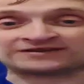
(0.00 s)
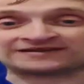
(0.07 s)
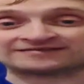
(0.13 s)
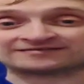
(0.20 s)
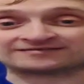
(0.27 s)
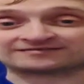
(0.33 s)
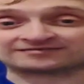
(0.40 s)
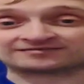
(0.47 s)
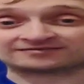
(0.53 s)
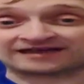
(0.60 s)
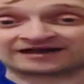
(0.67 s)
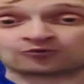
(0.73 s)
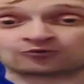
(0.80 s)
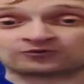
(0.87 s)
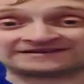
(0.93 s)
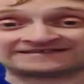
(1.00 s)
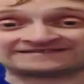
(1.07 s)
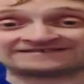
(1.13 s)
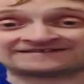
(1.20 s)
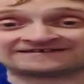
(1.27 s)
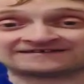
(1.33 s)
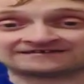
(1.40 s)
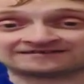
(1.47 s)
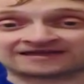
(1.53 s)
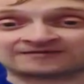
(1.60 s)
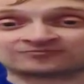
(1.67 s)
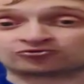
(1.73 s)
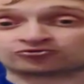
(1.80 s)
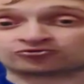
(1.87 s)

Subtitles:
We need to start winning games.